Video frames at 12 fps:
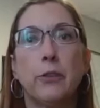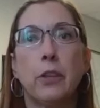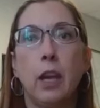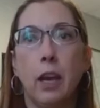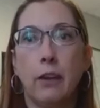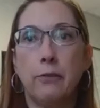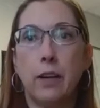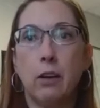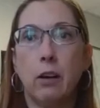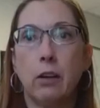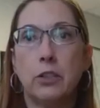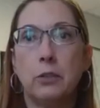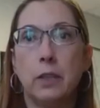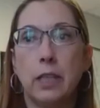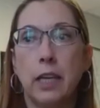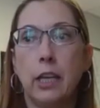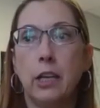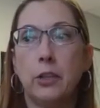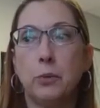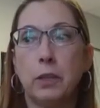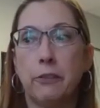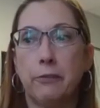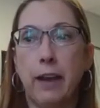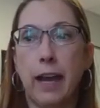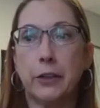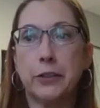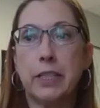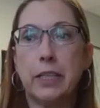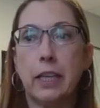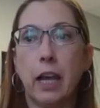the FAR to engage with the faculty,